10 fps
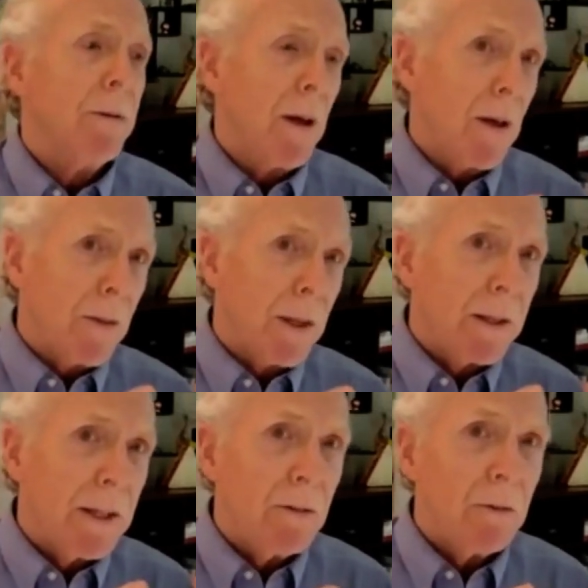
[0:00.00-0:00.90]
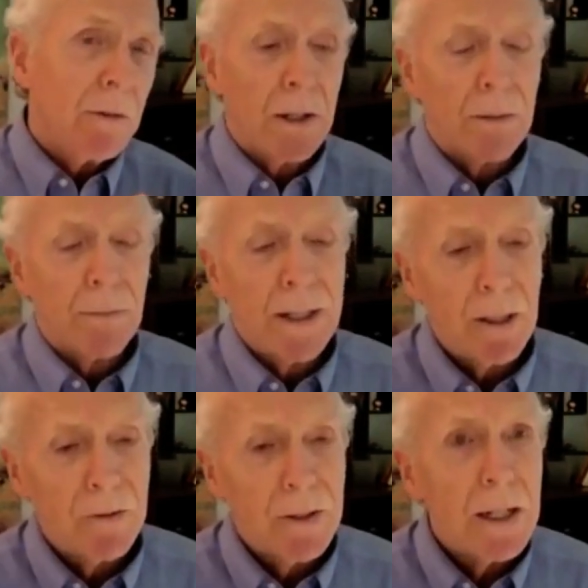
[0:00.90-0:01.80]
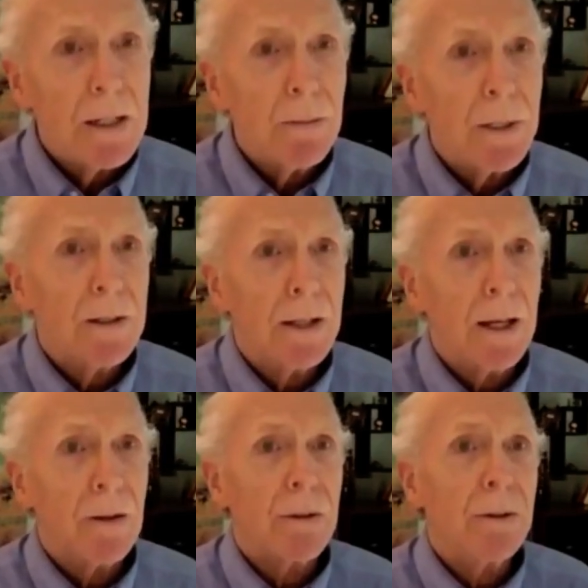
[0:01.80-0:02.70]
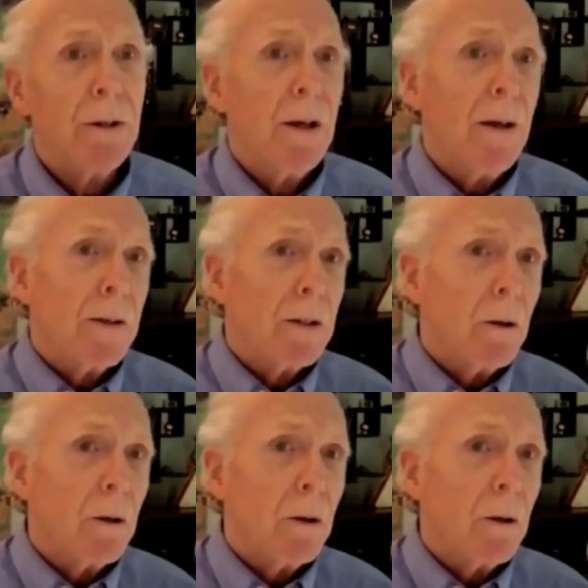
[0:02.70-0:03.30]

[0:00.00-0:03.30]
that these metabolites need to be together.